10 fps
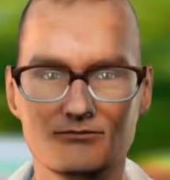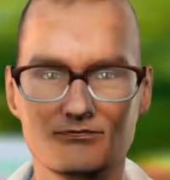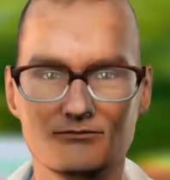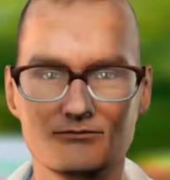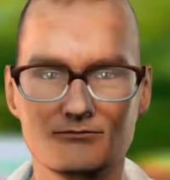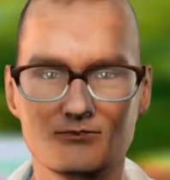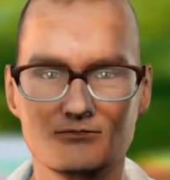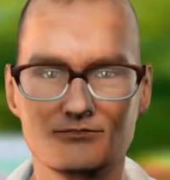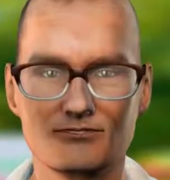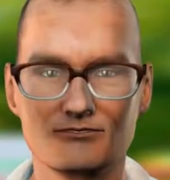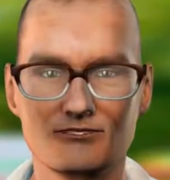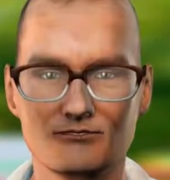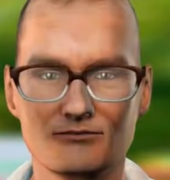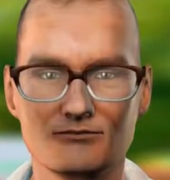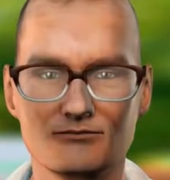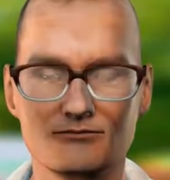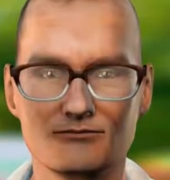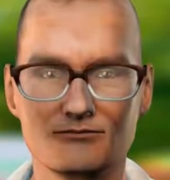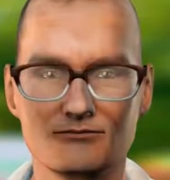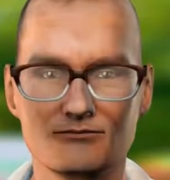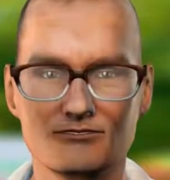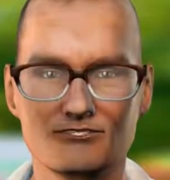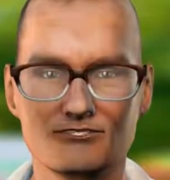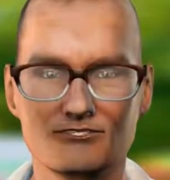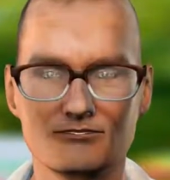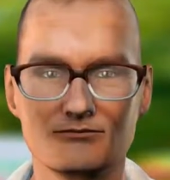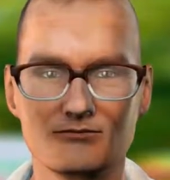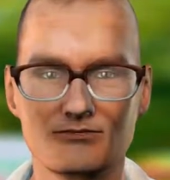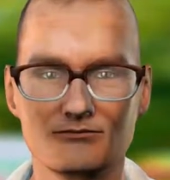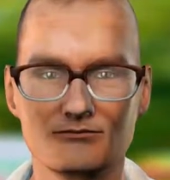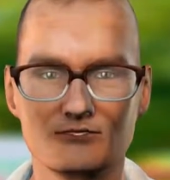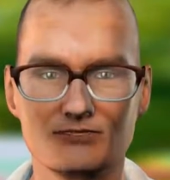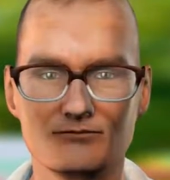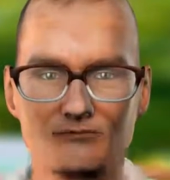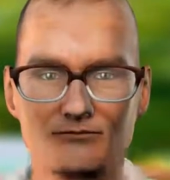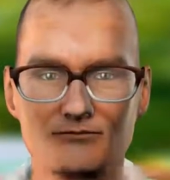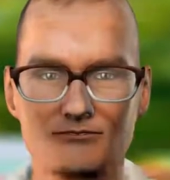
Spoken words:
And that Muhammad invented this whole religion